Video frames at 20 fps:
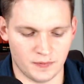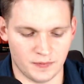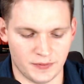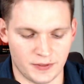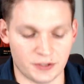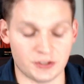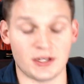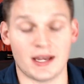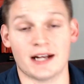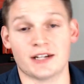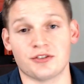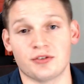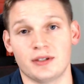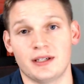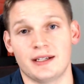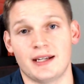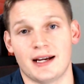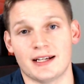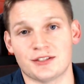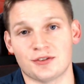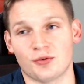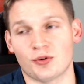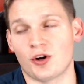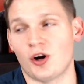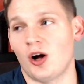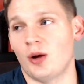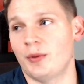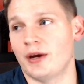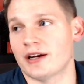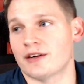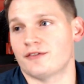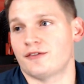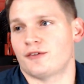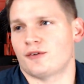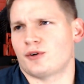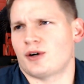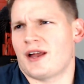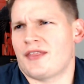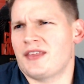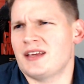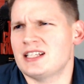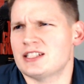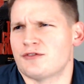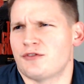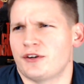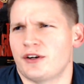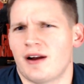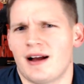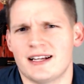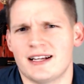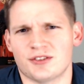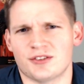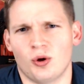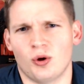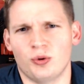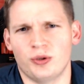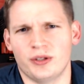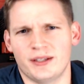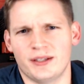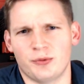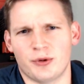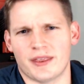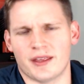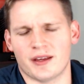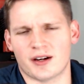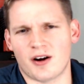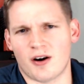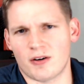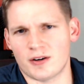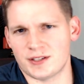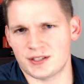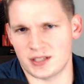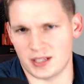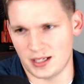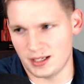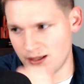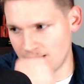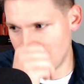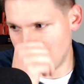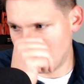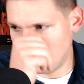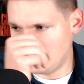There's actually a nice little callback for, I think it's For Your Eyes Only, with a car scene